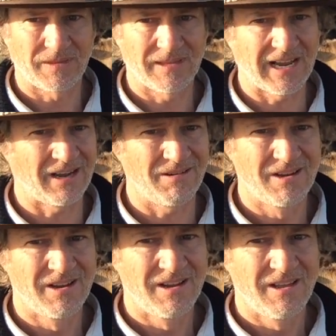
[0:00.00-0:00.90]
Now,
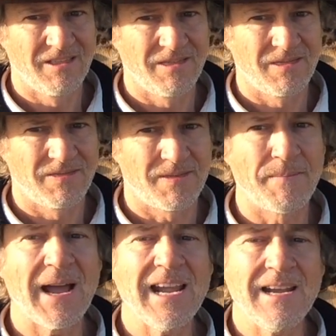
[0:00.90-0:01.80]
the
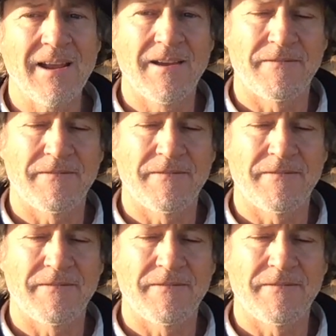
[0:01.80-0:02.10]
main